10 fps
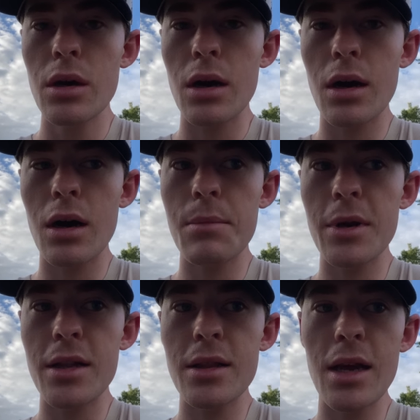
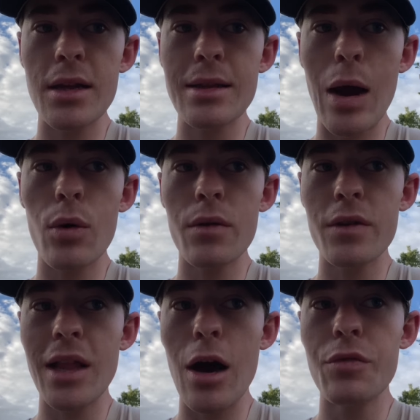And then that would have
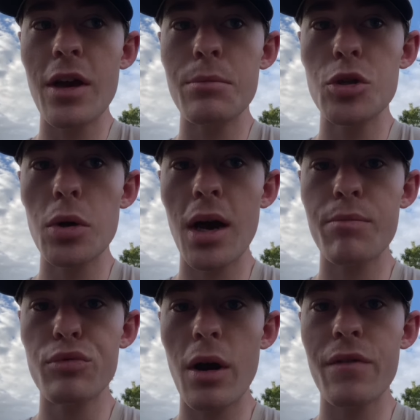allowed them to have
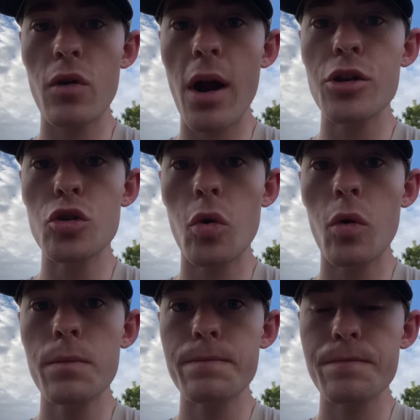preferential